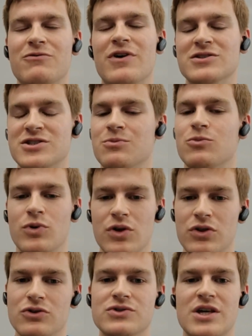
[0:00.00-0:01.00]
found some
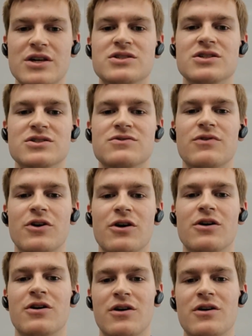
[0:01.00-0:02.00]
real use cases
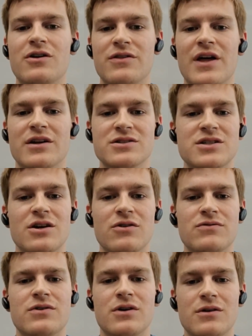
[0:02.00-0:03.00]
for that itself.